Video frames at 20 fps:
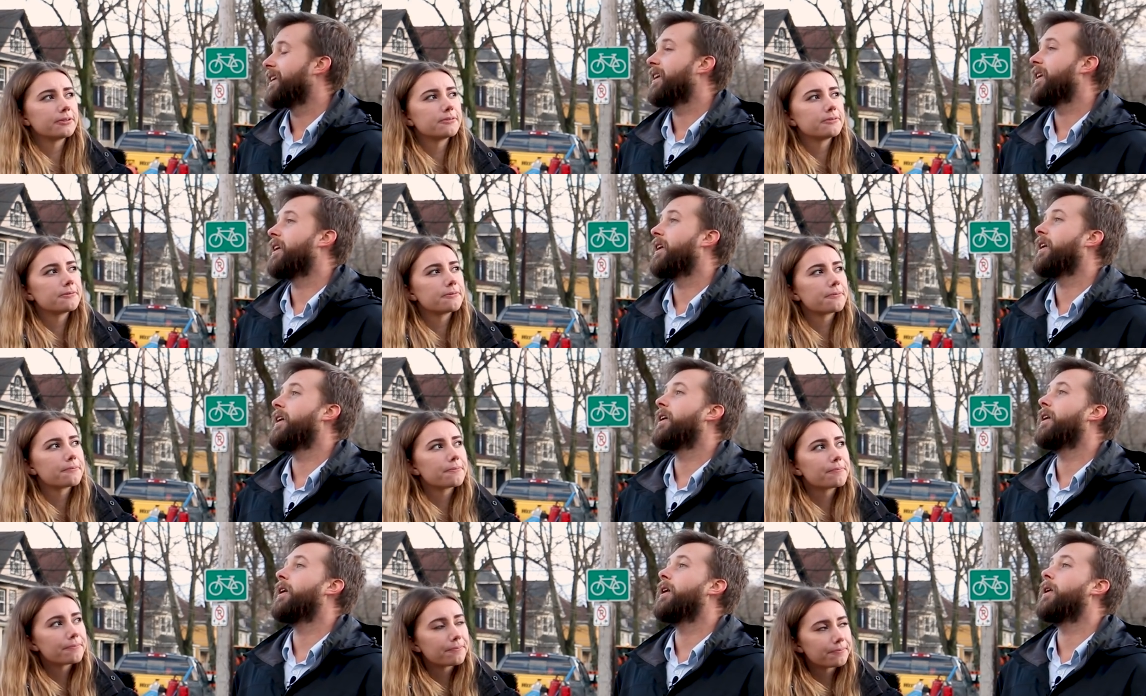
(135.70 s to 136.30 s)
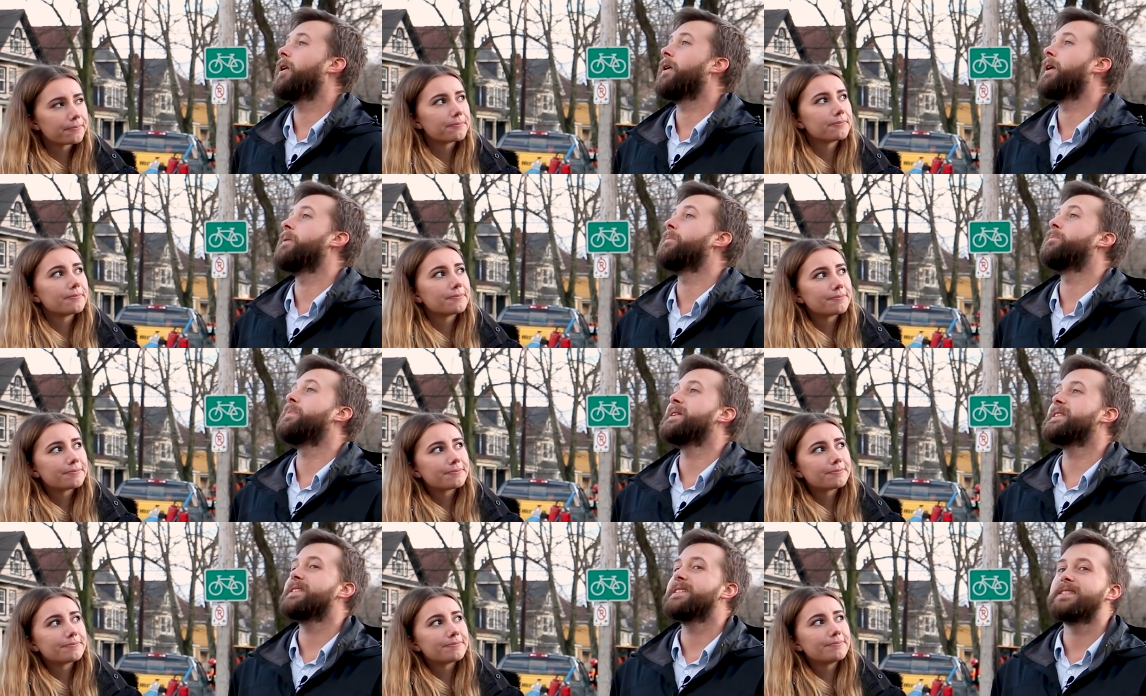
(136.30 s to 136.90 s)
Speaker 1: Oh,
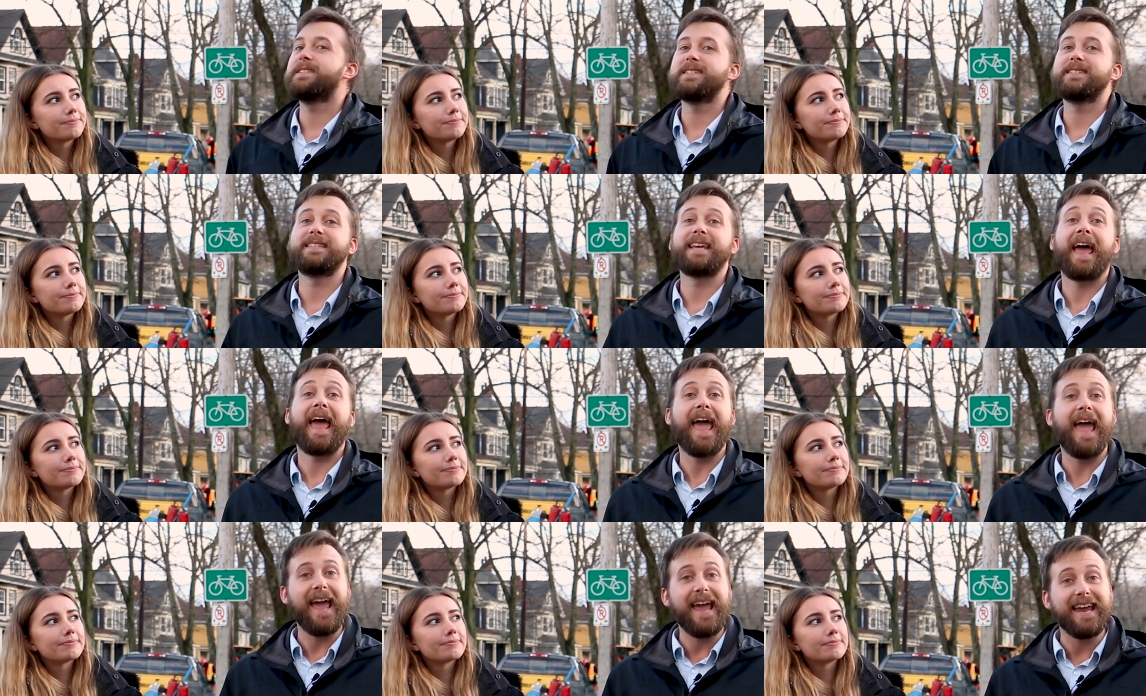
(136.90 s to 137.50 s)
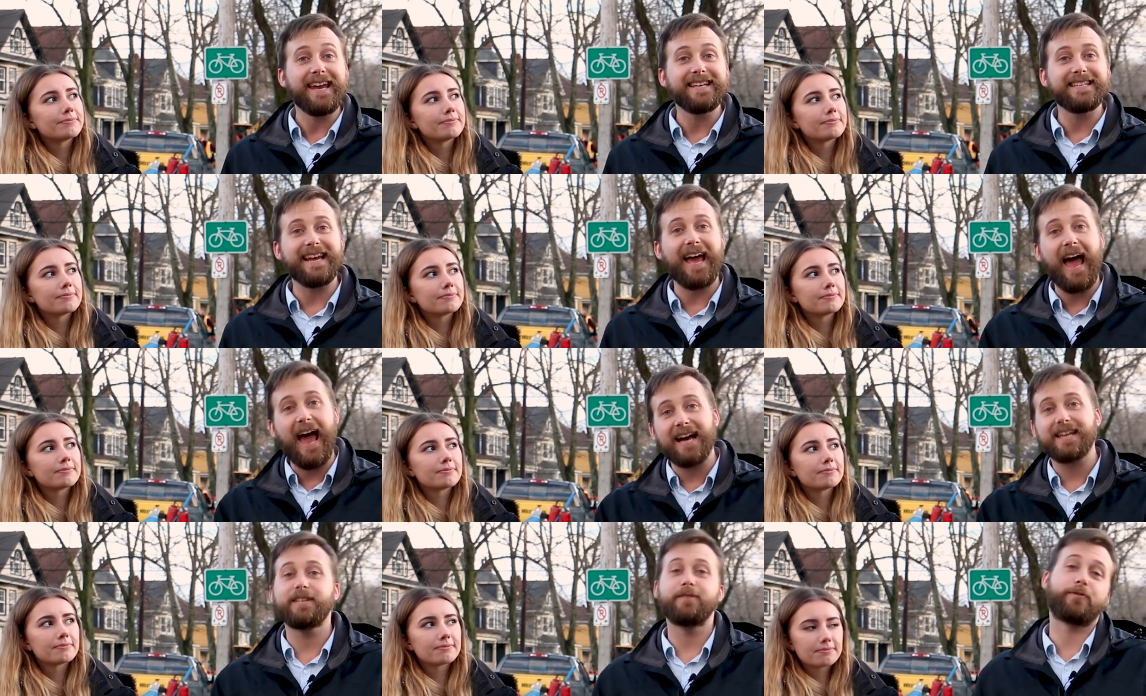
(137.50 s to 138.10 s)
and businesses
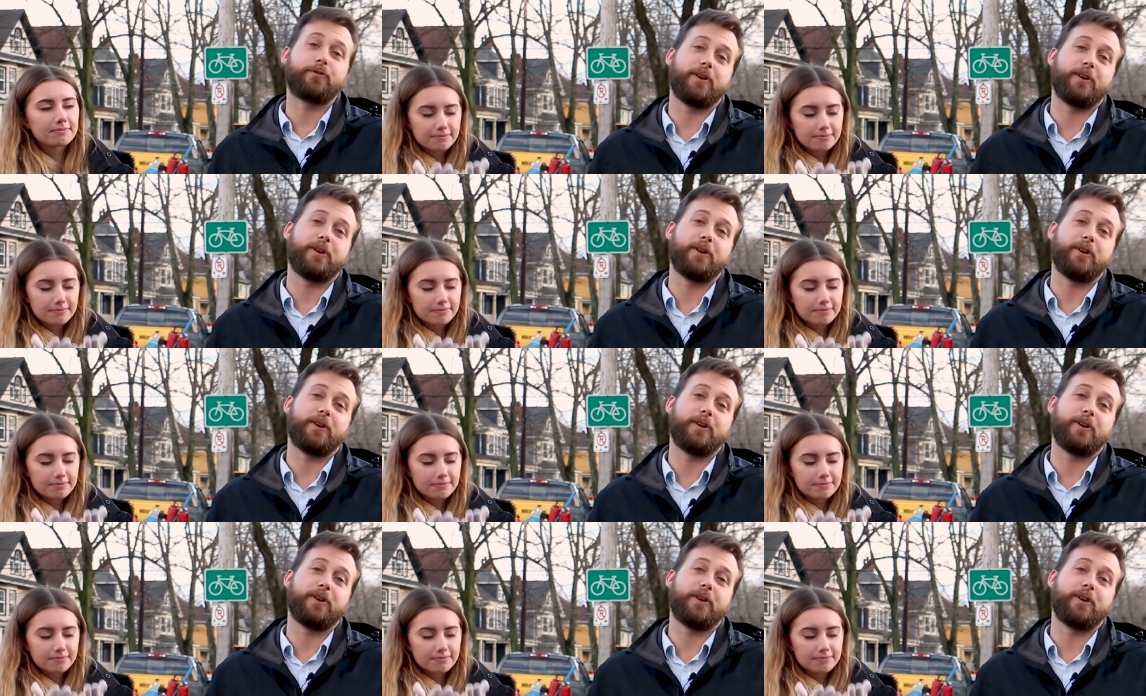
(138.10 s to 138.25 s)
hate active